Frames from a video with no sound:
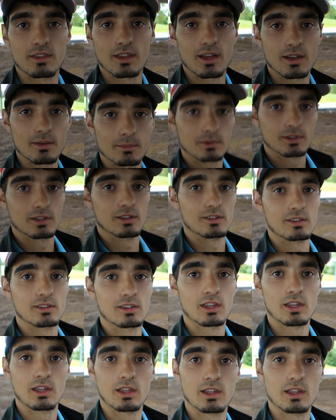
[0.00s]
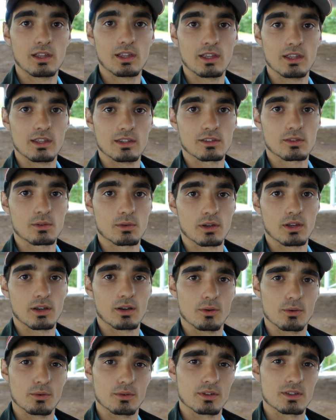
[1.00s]
that, because it's quite
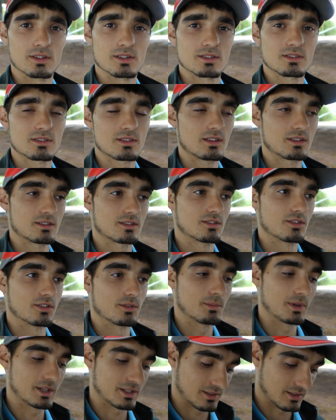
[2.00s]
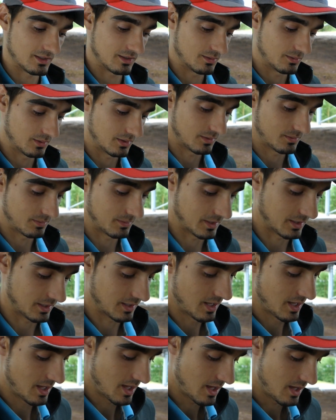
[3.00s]
old and it's not the best thing in the world, but
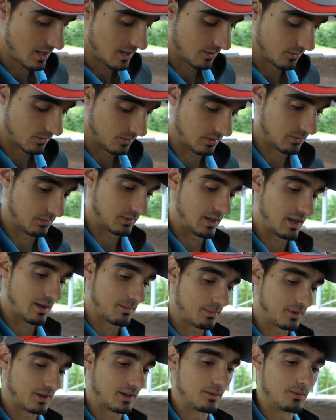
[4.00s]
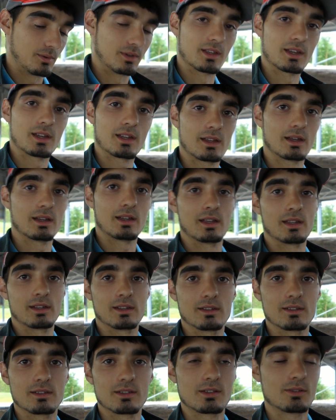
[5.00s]
we get by with it.
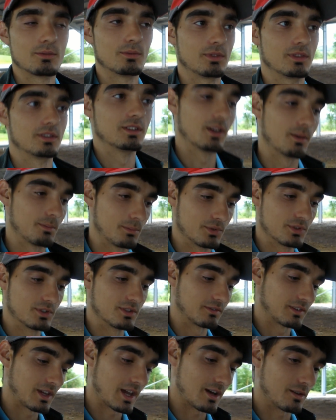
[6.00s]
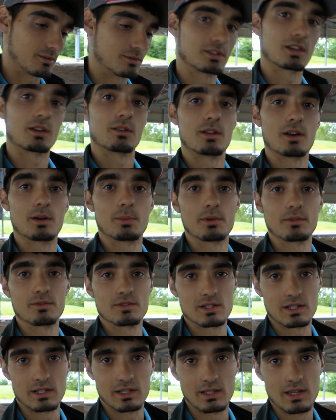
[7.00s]
And with the numbers of cows going up,
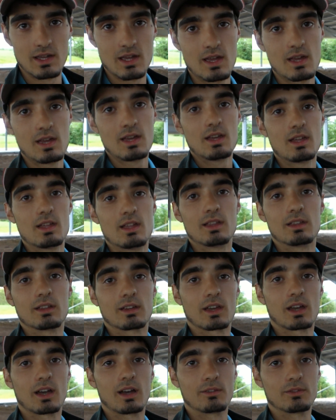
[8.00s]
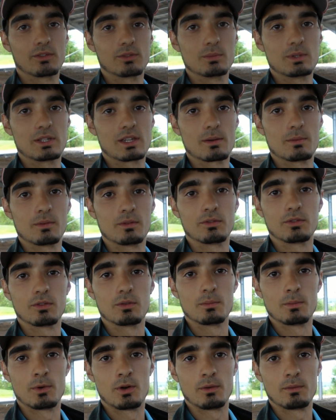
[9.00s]
obviously the calves will be coming through
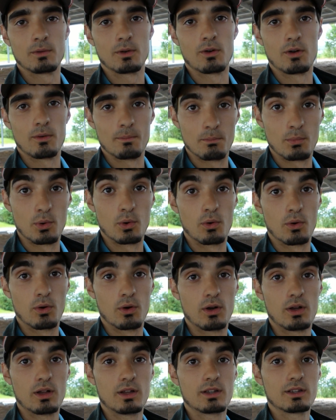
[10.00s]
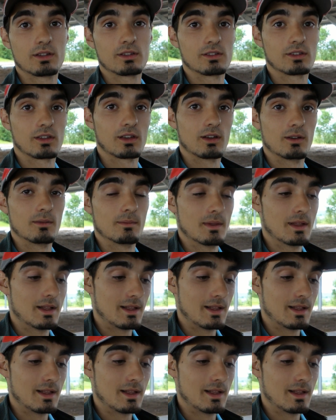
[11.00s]
a lot more. So